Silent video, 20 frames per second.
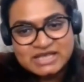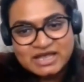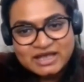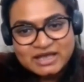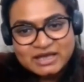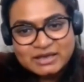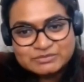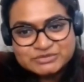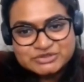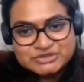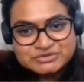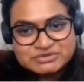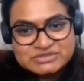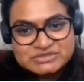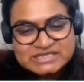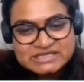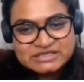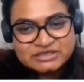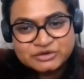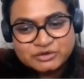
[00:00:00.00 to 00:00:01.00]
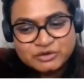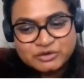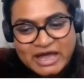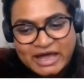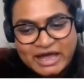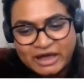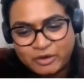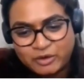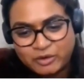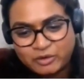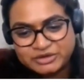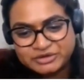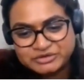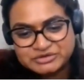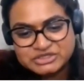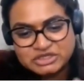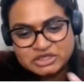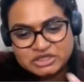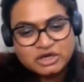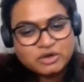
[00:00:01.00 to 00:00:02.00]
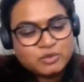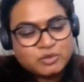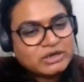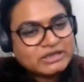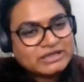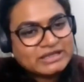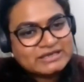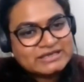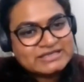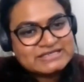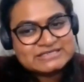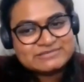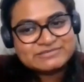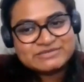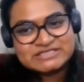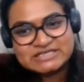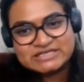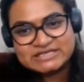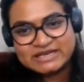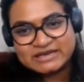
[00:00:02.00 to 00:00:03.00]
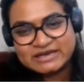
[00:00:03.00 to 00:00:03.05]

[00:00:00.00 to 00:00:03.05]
to see, how there's a lot of work that needs to be done.